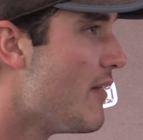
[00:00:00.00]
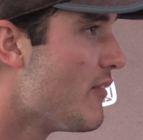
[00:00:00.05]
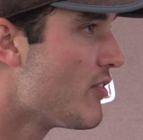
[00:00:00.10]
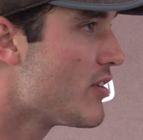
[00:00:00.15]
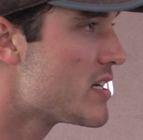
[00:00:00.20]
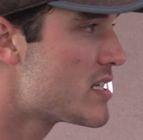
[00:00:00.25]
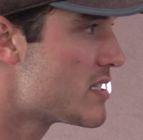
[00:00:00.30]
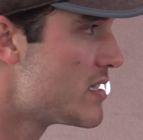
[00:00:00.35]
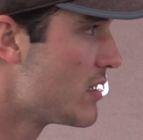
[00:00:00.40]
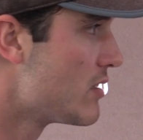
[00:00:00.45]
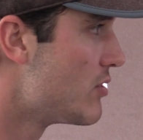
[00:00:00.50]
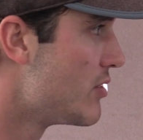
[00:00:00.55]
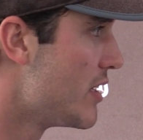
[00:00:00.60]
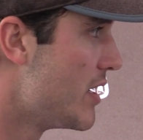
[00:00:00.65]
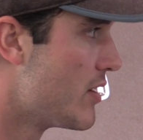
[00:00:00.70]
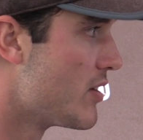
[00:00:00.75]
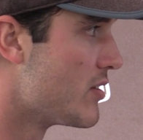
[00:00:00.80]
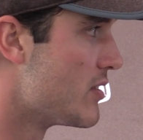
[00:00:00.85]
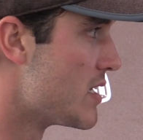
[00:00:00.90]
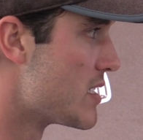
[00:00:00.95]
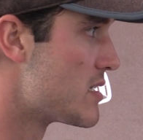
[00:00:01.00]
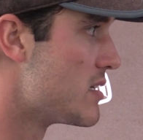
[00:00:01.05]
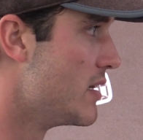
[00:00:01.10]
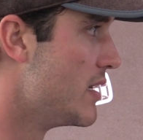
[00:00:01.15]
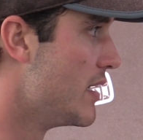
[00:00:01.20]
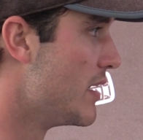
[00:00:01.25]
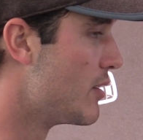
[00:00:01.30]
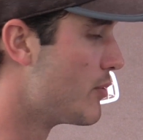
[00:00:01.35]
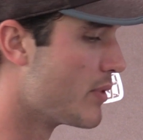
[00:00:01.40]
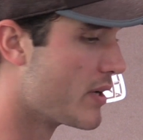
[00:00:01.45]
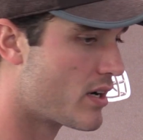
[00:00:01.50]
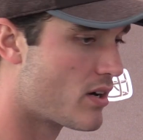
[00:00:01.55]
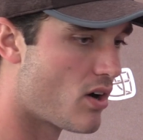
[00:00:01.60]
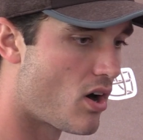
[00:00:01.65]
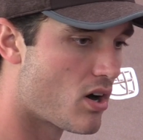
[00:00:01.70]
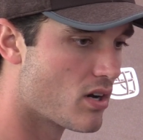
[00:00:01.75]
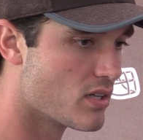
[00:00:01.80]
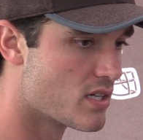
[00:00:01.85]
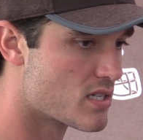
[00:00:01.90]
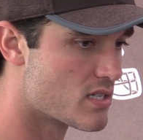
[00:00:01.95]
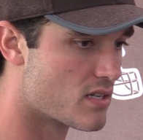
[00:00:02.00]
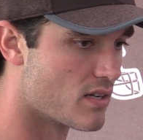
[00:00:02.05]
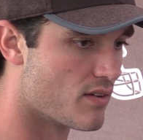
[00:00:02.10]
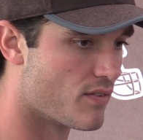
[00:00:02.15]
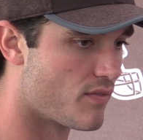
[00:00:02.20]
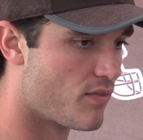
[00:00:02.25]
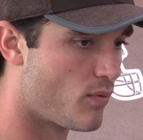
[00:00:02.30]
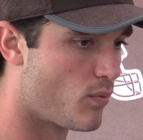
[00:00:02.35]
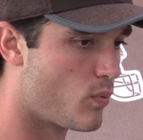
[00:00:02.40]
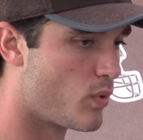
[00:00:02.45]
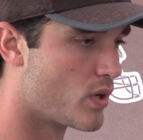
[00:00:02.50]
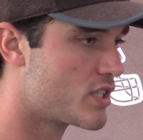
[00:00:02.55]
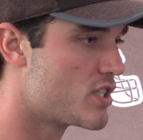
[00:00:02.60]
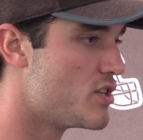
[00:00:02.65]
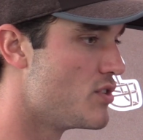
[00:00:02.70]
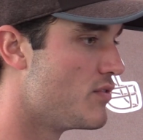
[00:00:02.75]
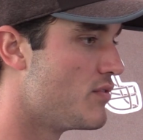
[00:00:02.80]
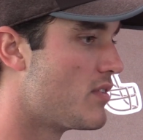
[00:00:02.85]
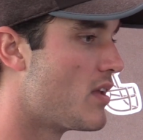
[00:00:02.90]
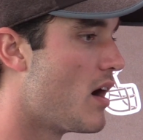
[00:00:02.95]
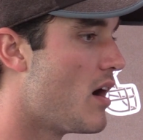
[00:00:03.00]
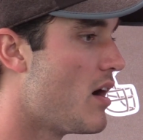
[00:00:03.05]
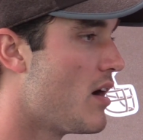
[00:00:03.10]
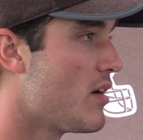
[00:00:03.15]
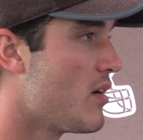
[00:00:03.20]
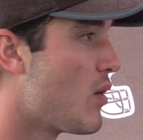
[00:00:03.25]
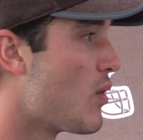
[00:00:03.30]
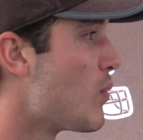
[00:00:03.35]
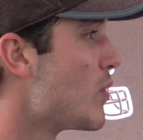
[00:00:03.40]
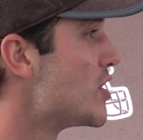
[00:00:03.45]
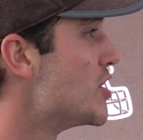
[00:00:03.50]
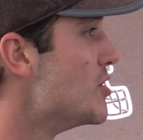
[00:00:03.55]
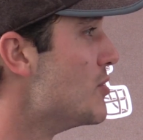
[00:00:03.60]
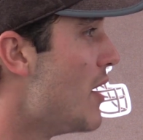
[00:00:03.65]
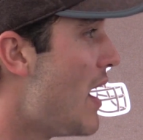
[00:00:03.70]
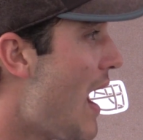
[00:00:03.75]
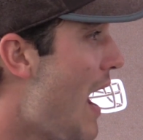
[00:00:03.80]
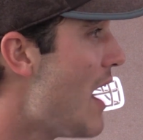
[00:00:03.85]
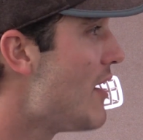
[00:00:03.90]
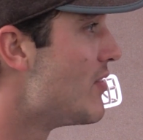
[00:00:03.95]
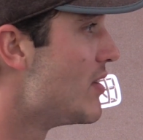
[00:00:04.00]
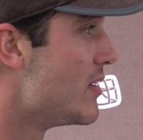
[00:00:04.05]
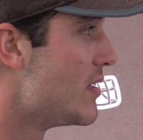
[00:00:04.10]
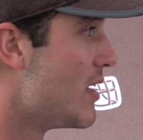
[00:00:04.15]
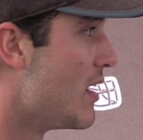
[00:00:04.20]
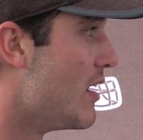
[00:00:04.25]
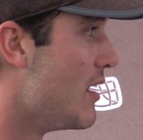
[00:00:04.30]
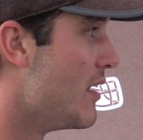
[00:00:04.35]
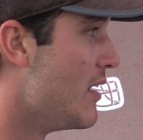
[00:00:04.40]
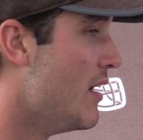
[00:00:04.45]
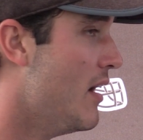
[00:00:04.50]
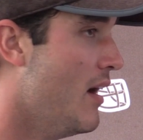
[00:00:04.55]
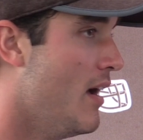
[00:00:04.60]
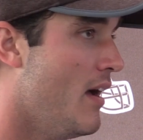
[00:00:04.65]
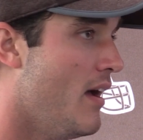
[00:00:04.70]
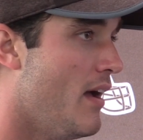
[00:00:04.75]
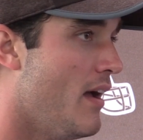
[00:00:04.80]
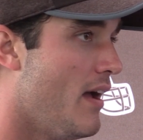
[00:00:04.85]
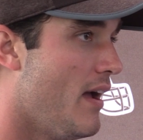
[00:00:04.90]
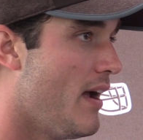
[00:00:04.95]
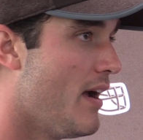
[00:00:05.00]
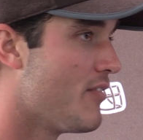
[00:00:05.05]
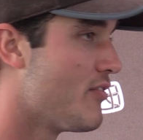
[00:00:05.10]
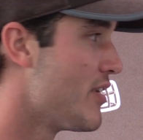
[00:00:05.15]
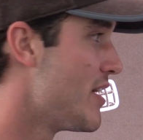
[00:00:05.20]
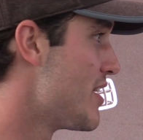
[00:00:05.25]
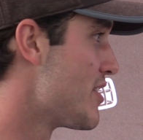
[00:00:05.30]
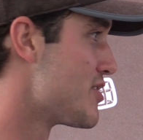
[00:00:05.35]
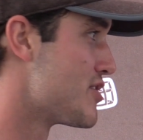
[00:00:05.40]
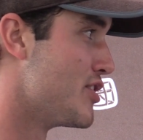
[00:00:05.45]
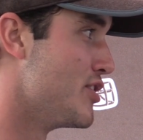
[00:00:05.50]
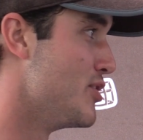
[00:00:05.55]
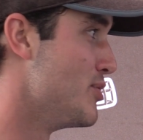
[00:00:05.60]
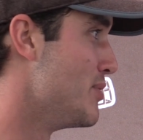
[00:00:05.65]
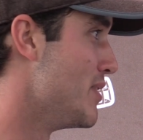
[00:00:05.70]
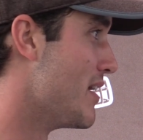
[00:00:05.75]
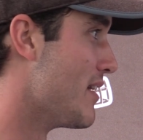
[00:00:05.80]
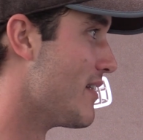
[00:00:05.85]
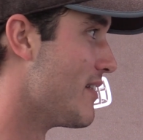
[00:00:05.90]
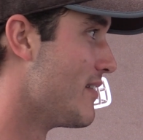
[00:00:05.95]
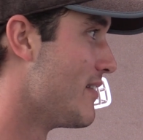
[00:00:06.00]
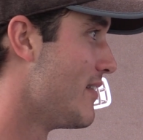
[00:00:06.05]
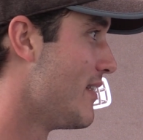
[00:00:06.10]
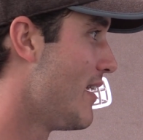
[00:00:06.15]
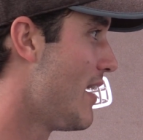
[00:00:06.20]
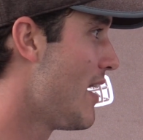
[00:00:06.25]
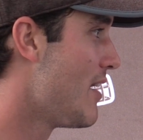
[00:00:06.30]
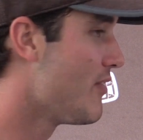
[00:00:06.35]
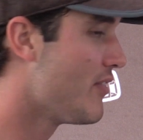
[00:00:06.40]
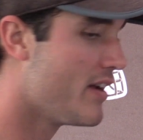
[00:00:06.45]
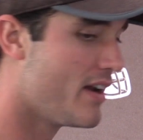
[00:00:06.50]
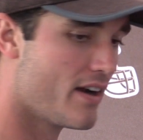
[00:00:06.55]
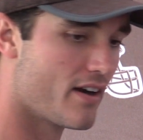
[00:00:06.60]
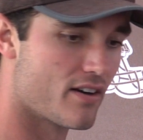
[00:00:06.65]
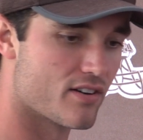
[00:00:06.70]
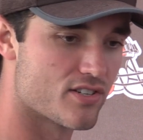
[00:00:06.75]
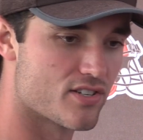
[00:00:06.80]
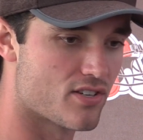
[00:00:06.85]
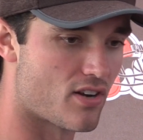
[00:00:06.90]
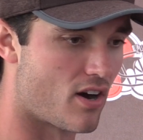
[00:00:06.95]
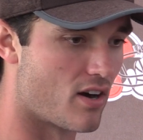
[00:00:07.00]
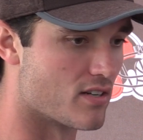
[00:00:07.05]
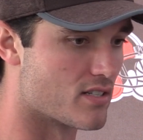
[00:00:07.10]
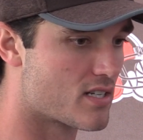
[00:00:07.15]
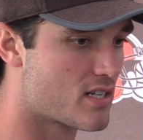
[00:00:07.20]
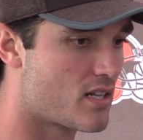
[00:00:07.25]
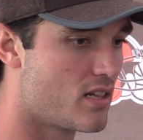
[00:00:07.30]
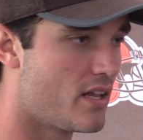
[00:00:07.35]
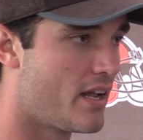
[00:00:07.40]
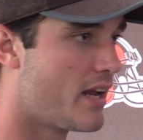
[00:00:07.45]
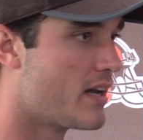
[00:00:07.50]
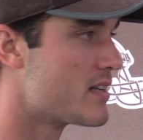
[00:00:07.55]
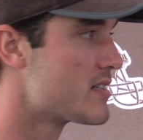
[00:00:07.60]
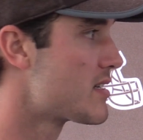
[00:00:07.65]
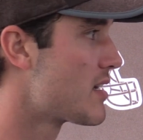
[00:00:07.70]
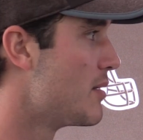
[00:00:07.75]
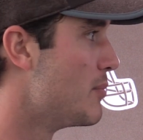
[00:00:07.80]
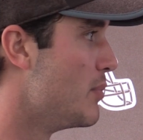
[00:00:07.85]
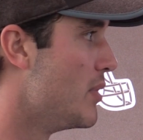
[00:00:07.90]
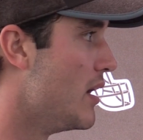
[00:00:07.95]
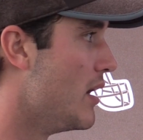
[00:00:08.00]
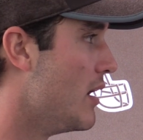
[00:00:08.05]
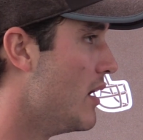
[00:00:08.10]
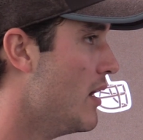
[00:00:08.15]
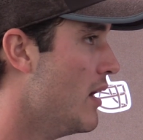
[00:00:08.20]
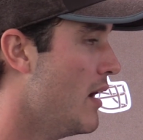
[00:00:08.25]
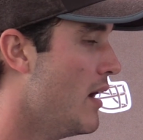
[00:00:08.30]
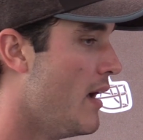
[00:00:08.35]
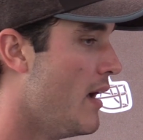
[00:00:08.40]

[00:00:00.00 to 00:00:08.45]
Every single year in this league, regardless of what you've done or what you haven't done, every year is a new year. Every year starts clean as can be.